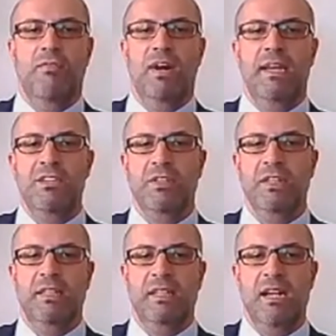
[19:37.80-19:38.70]

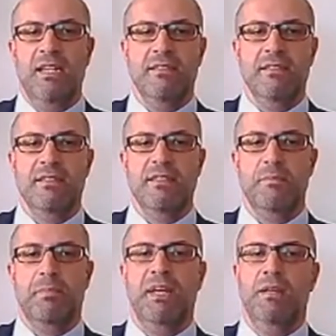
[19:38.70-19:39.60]
financial analysis,
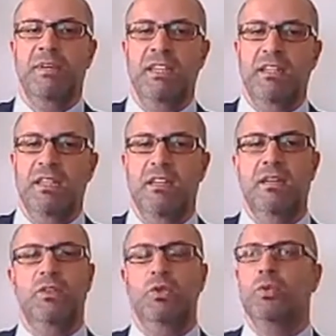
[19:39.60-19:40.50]
preliminary
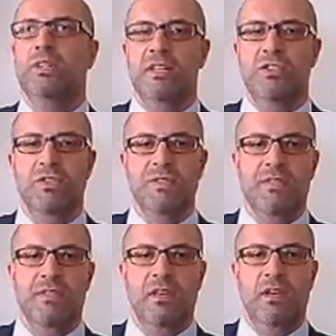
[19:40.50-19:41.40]
due
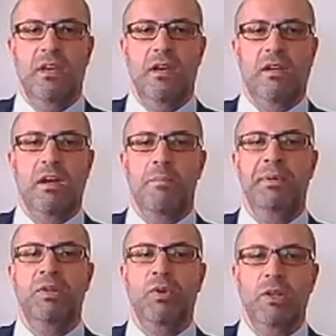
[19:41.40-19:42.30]
diligence,
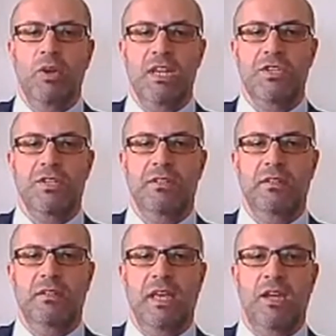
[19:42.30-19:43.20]
company
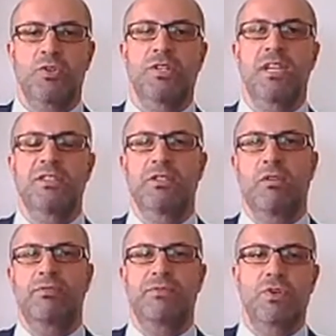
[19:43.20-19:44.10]
evaluation, negotiation
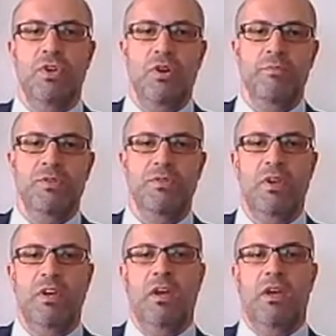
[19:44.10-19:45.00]
of
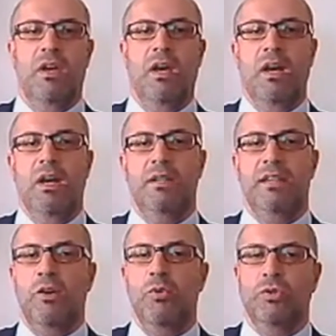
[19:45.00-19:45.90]
terms, uh,
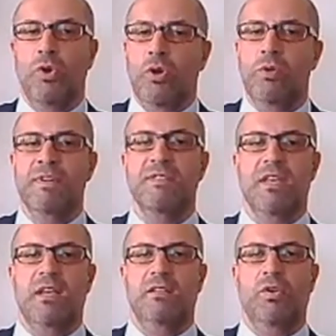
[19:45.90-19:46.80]
documents
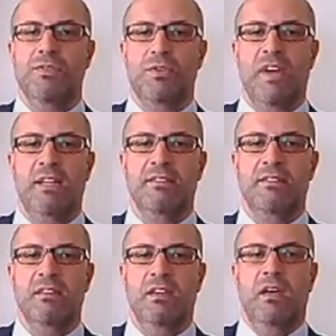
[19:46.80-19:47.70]
and
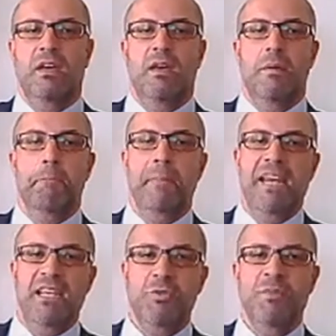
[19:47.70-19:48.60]
contracts,
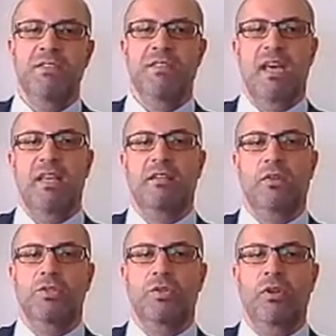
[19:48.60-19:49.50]
management and
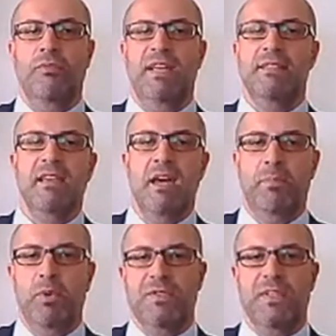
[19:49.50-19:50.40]
control of
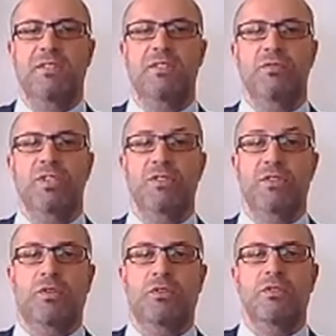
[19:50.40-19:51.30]
entire process, which
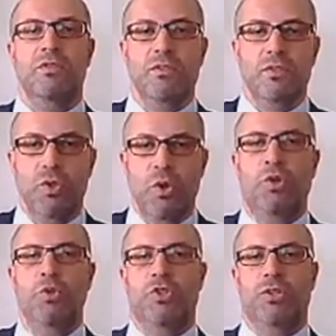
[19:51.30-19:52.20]
is
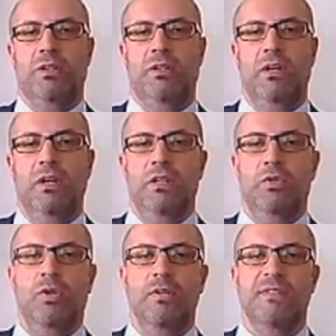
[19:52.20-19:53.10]
so crucial
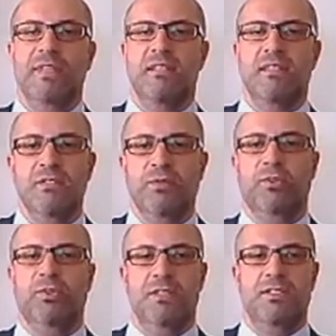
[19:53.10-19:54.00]
to a
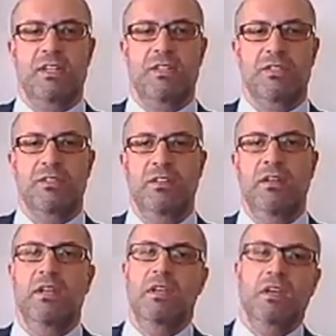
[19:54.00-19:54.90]
successful transaction,
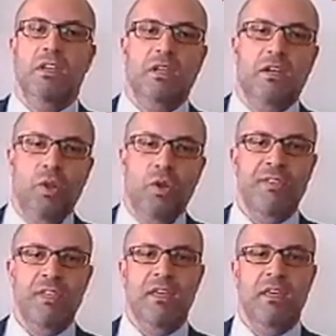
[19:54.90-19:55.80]

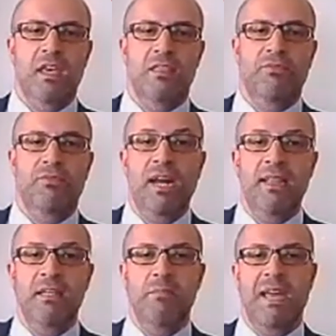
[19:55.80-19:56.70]
closing, and
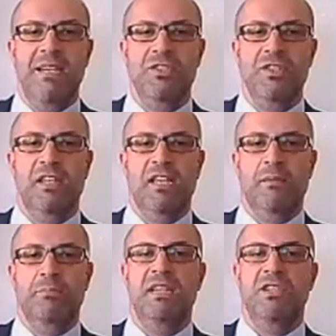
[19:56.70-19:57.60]
finally managing the
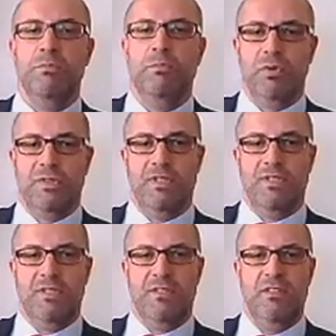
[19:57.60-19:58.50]
adaptation
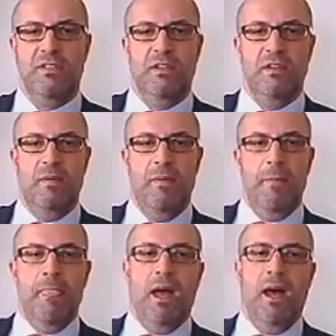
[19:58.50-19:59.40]
processes.
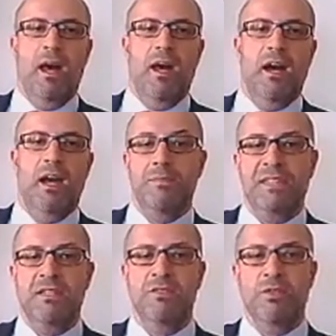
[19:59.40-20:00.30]
Uh,
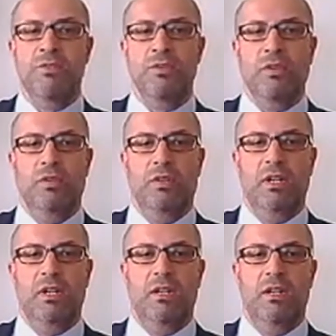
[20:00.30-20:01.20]
IMC is also
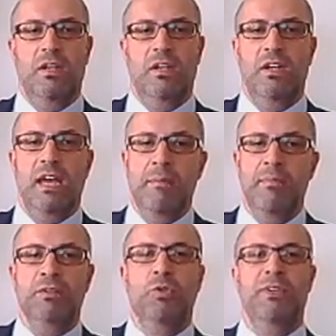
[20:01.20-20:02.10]
uh,
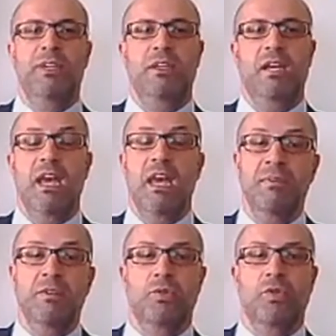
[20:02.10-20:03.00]
able to be uh, able to